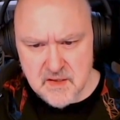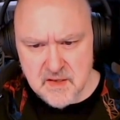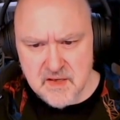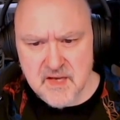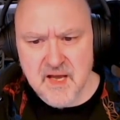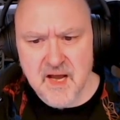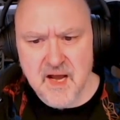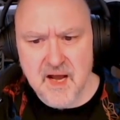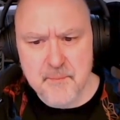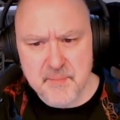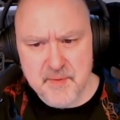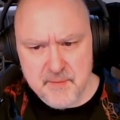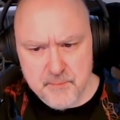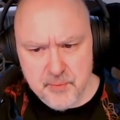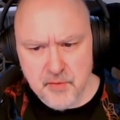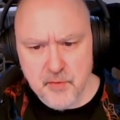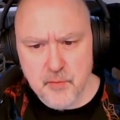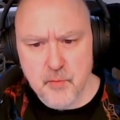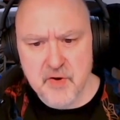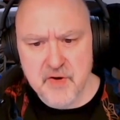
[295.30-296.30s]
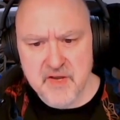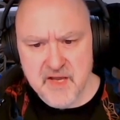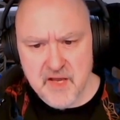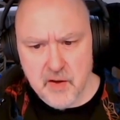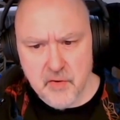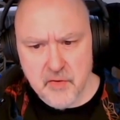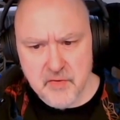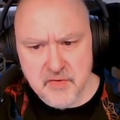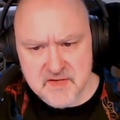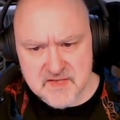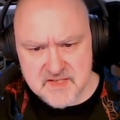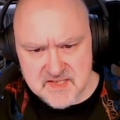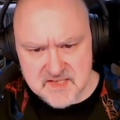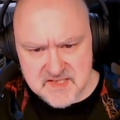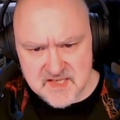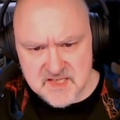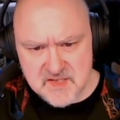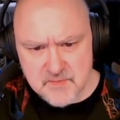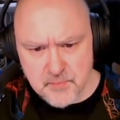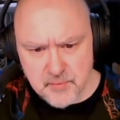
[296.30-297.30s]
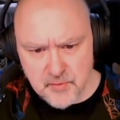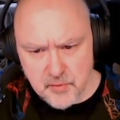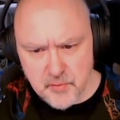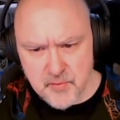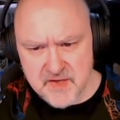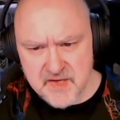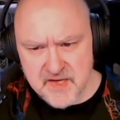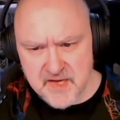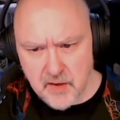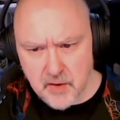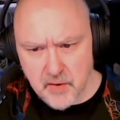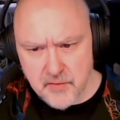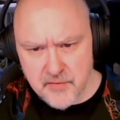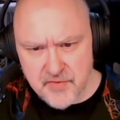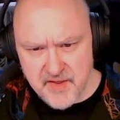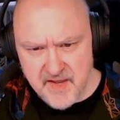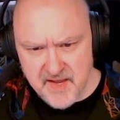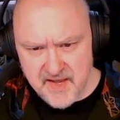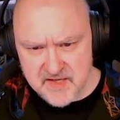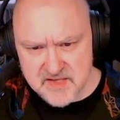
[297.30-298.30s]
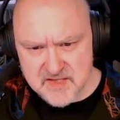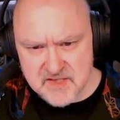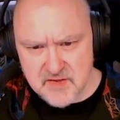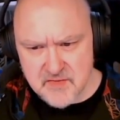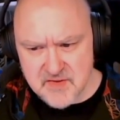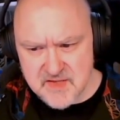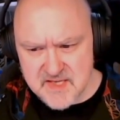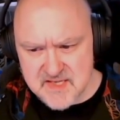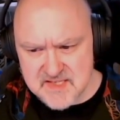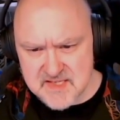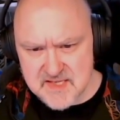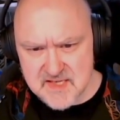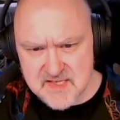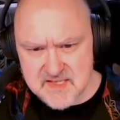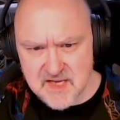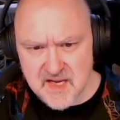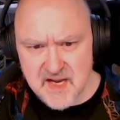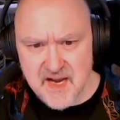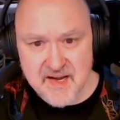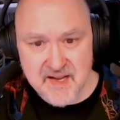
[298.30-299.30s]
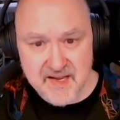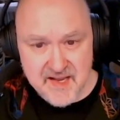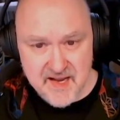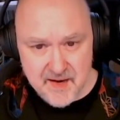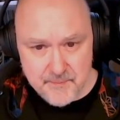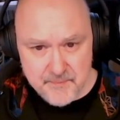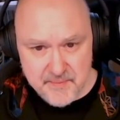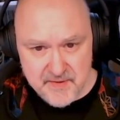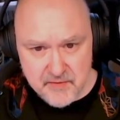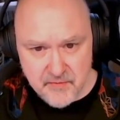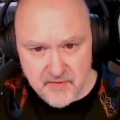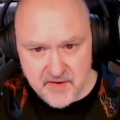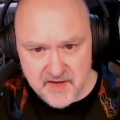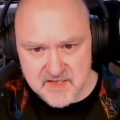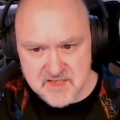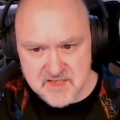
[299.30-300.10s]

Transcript: can't be blue or yellow because it sees blue and yellow there. So this is, and it can't be green.